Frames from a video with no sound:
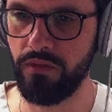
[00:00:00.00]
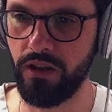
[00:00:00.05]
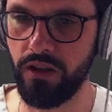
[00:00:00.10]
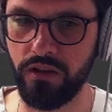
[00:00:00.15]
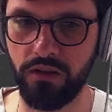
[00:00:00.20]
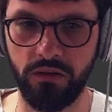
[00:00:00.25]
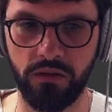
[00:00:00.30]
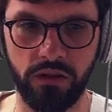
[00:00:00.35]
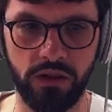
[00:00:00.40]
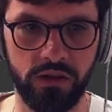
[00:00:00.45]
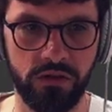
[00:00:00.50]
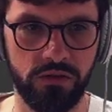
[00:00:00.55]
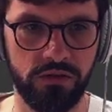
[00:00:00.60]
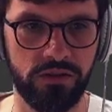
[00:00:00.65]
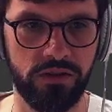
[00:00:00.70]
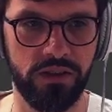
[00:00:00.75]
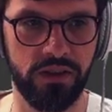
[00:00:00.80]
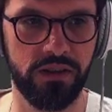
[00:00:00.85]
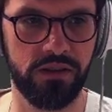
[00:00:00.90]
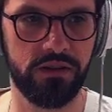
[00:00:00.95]
you can use
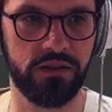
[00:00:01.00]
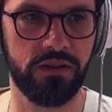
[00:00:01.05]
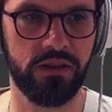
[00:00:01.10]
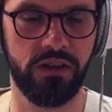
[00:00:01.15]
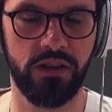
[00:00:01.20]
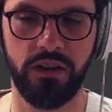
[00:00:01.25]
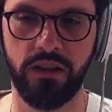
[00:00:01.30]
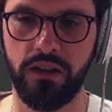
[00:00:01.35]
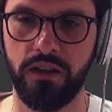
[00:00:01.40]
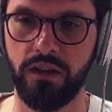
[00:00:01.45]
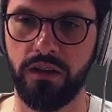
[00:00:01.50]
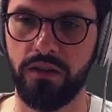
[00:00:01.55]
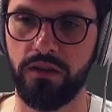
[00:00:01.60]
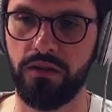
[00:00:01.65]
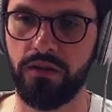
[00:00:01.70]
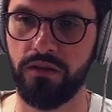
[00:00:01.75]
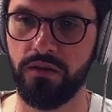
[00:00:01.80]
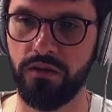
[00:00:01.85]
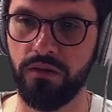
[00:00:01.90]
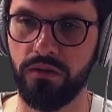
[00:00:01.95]
this
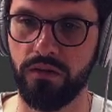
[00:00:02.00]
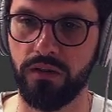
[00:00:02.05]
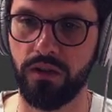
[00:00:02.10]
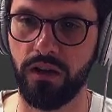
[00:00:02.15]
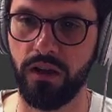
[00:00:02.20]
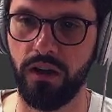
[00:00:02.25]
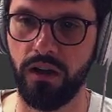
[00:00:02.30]
to